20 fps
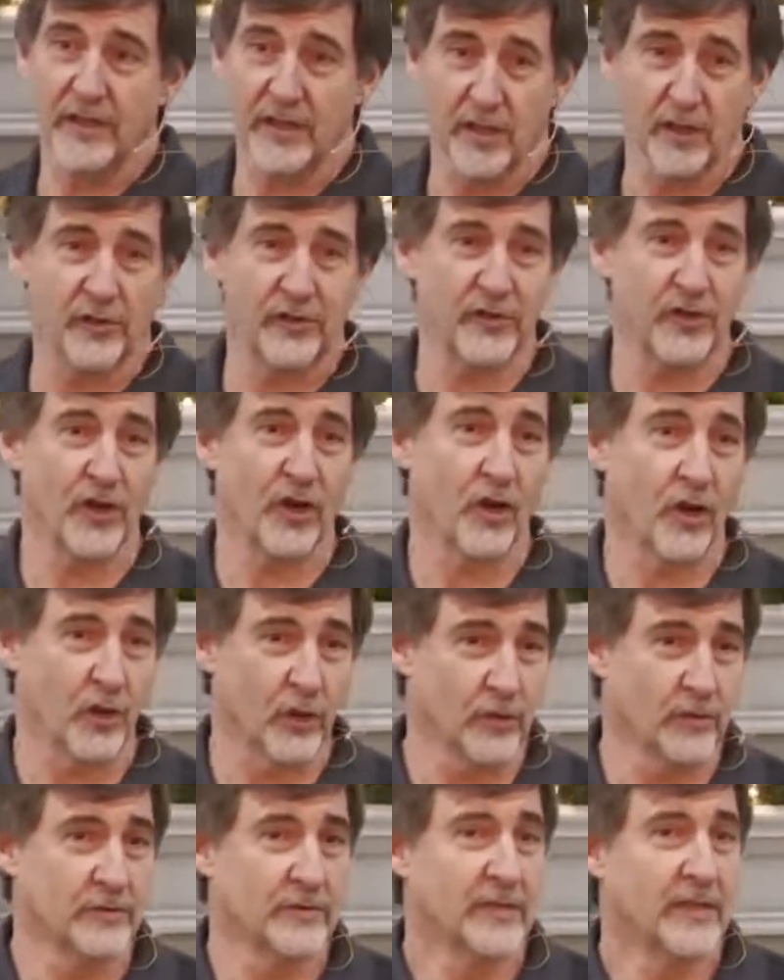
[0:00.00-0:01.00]
years
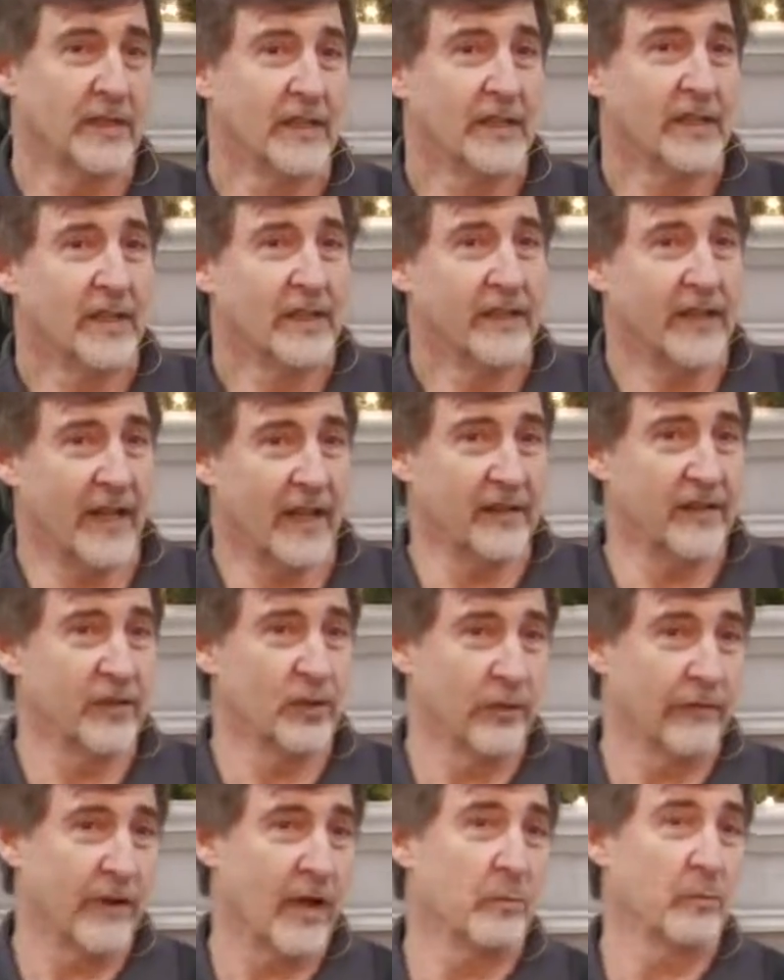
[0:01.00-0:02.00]
ago, end of
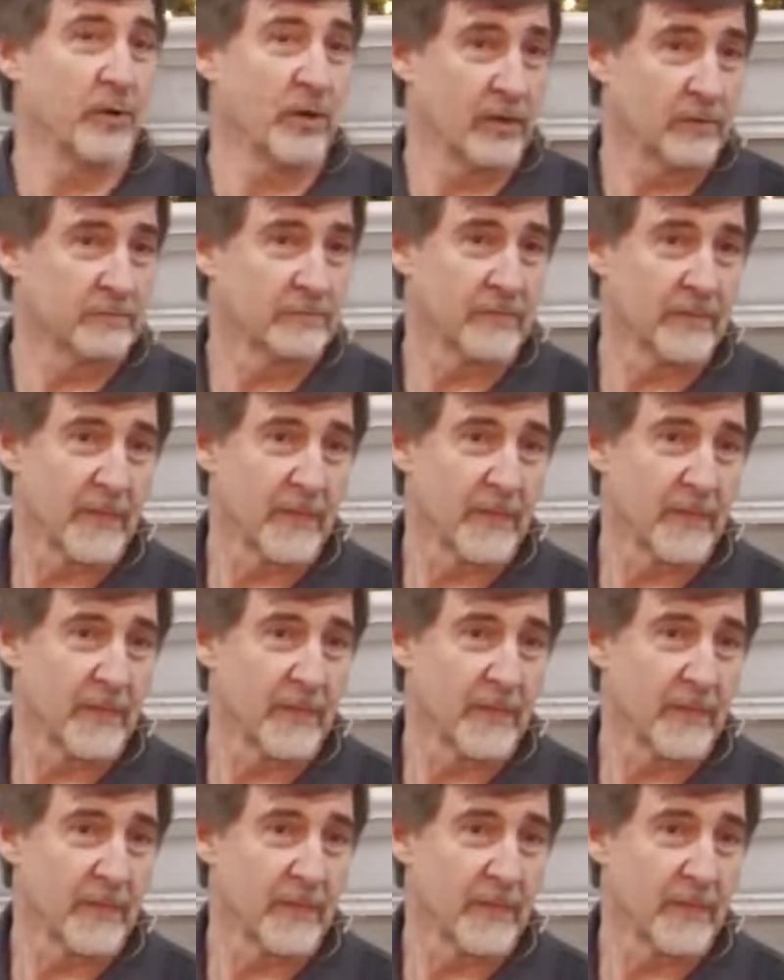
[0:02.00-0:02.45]
November.